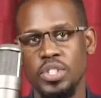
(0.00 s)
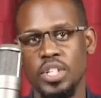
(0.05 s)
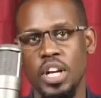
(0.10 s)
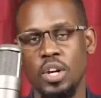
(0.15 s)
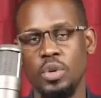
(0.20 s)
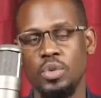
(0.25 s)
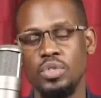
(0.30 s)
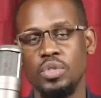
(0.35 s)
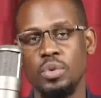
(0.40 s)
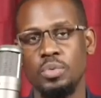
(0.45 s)

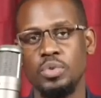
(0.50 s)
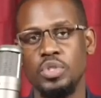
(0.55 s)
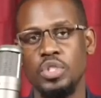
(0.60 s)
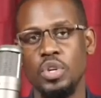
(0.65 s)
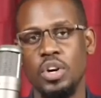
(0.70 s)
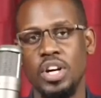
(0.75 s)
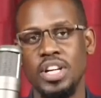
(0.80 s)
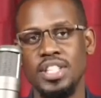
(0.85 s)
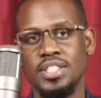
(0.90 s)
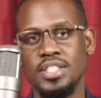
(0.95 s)
Kalonzo
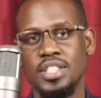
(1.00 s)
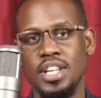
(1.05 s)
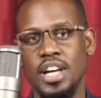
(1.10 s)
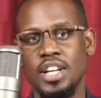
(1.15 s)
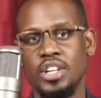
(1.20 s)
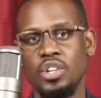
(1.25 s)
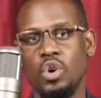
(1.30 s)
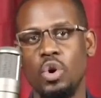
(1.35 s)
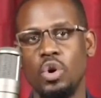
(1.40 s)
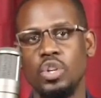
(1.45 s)
Musyoka's
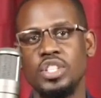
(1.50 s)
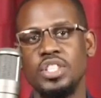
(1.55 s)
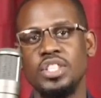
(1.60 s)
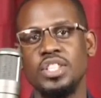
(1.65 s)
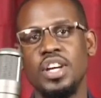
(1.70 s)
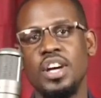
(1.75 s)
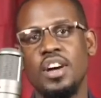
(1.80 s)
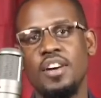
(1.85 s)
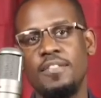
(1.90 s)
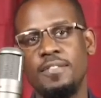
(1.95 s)
son got
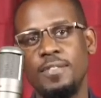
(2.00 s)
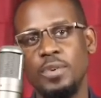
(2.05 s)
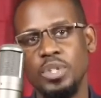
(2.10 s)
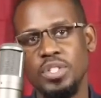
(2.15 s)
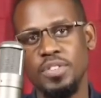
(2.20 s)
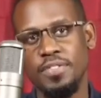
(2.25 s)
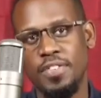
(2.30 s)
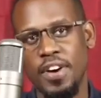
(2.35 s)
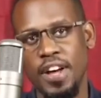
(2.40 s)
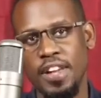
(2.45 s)

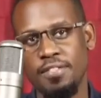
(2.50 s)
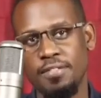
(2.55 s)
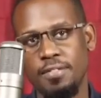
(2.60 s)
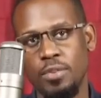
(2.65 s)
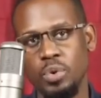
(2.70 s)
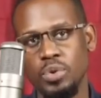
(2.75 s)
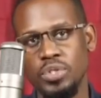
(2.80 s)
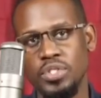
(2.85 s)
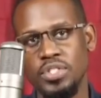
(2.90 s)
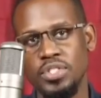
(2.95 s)
45
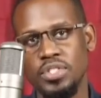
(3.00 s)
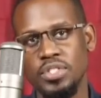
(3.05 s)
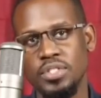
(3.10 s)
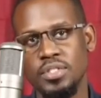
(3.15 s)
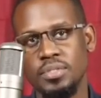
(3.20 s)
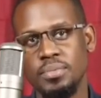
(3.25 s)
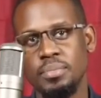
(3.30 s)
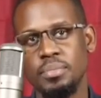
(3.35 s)
votes,